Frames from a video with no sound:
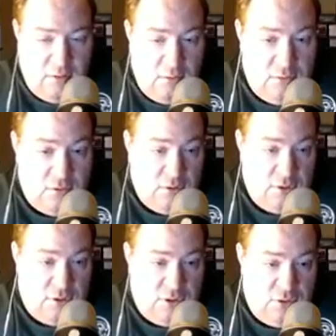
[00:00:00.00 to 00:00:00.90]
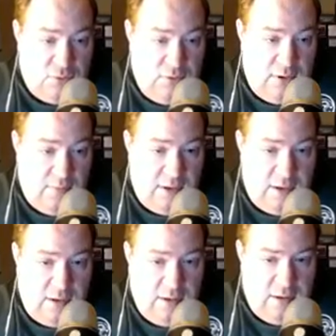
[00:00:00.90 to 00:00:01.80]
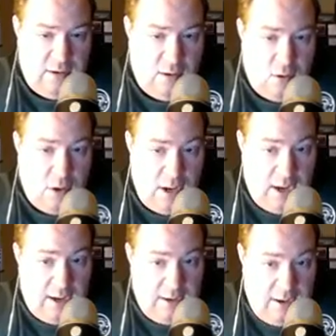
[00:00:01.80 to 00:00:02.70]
Those are extremely hard-hitting